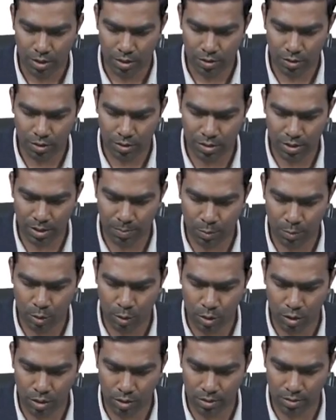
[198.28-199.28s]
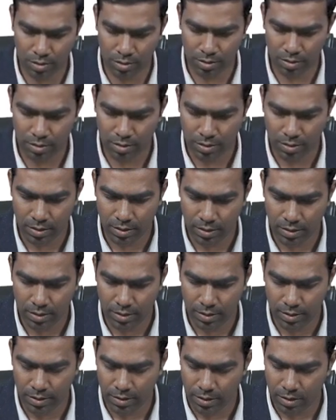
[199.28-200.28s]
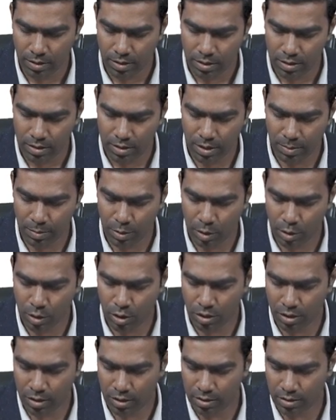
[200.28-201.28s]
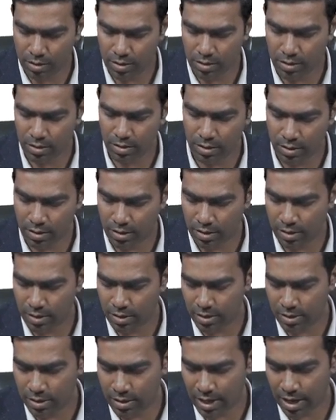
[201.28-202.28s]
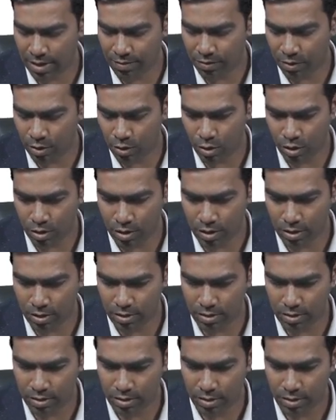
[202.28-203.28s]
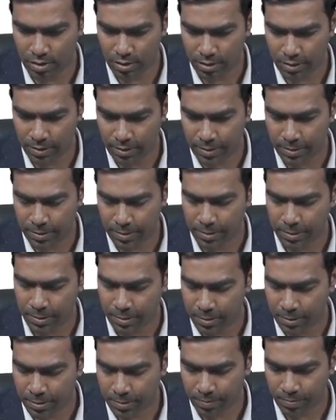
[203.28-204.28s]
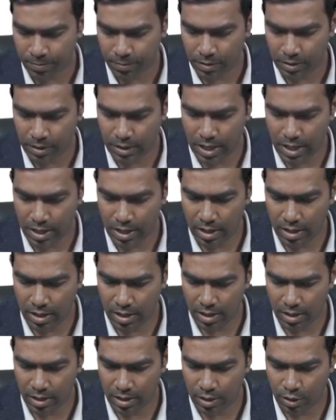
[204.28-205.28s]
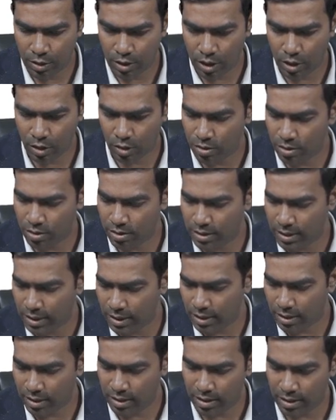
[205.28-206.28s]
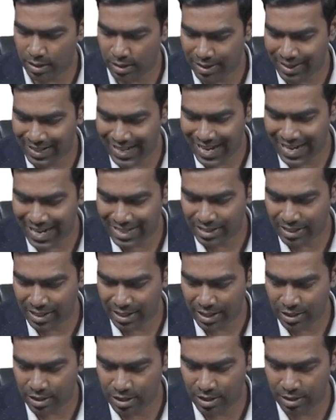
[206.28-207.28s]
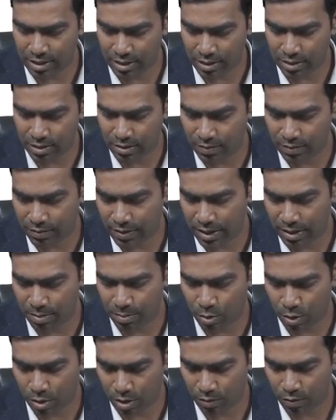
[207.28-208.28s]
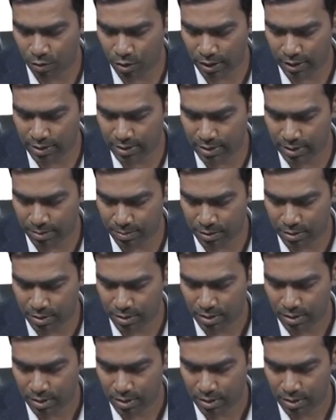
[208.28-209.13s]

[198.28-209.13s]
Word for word: So streptococcus, streptococcus, staphylococcus, then uh, you can also see in cat scratch disease, very important for exams.